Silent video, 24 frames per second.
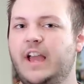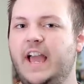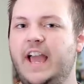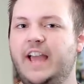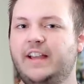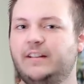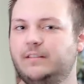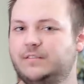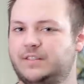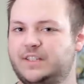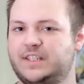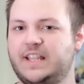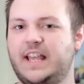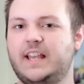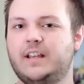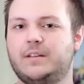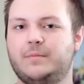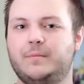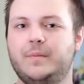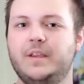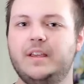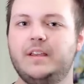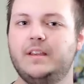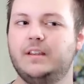and
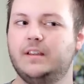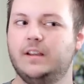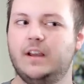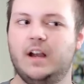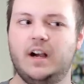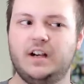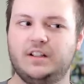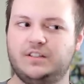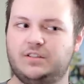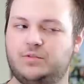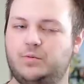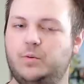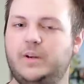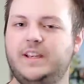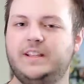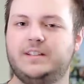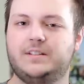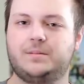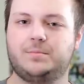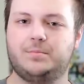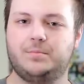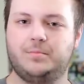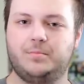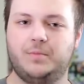send me a
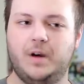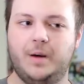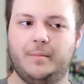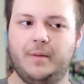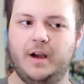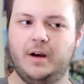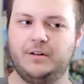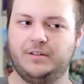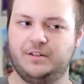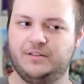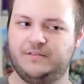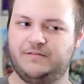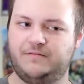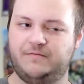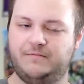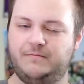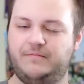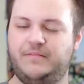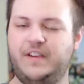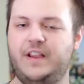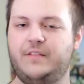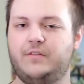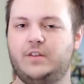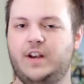tweet about your
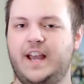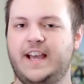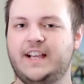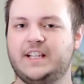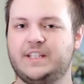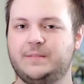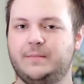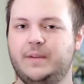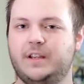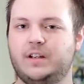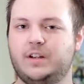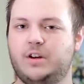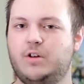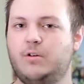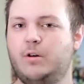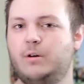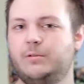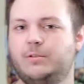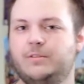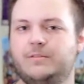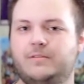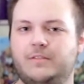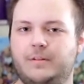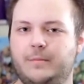favorite X-Men
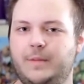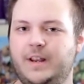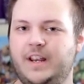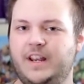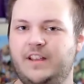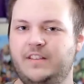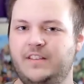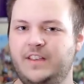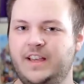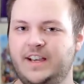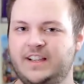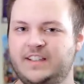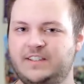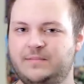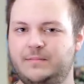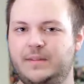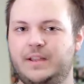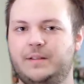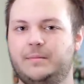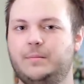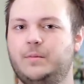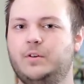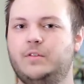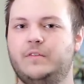quote from any of the
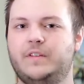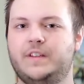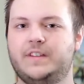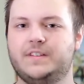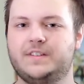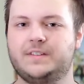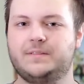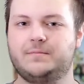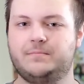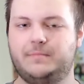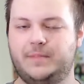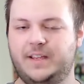X-Men movies,